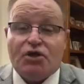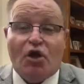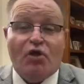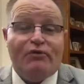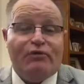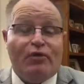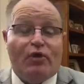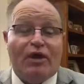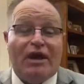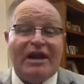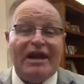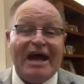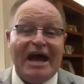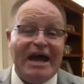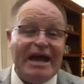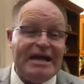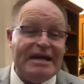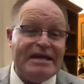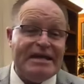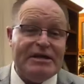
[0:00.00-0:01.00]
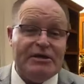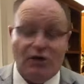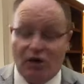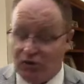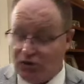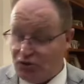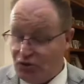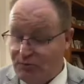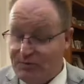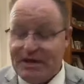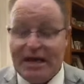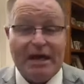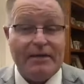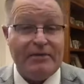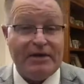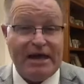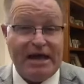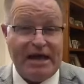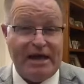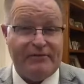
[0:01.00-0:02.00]
So, for a lady not to be
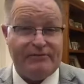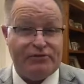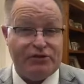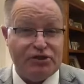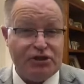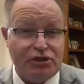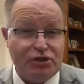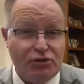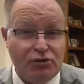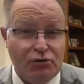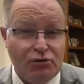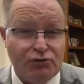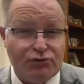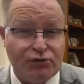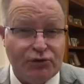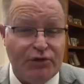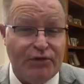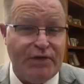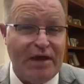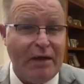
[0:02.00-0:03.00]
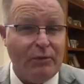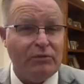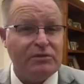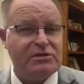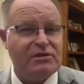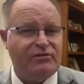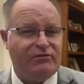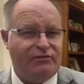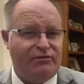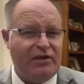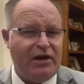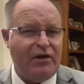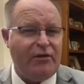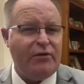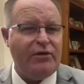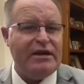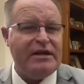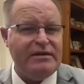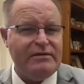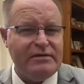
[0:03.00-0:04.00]
able to have children, that was a
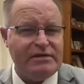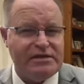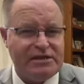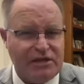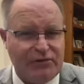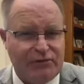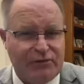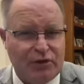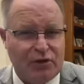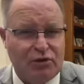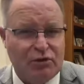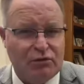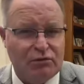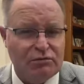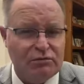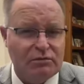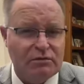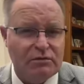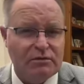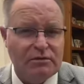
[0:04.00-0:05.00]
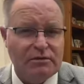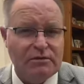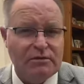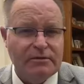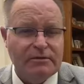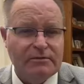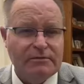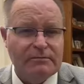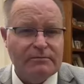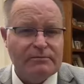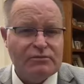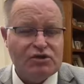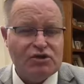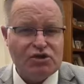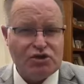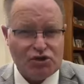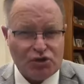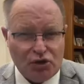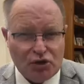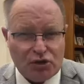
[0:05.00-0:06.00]
very difficult
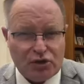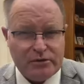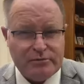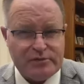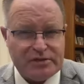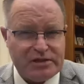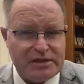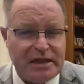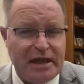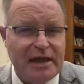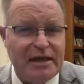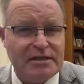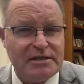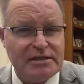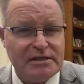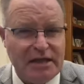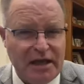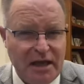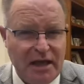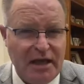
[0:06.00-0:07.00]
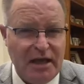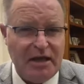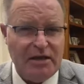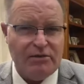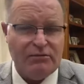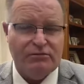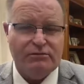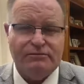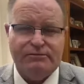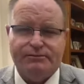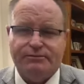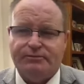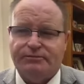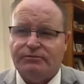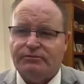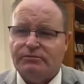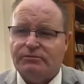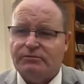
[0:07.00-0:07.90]
circumstance to handle.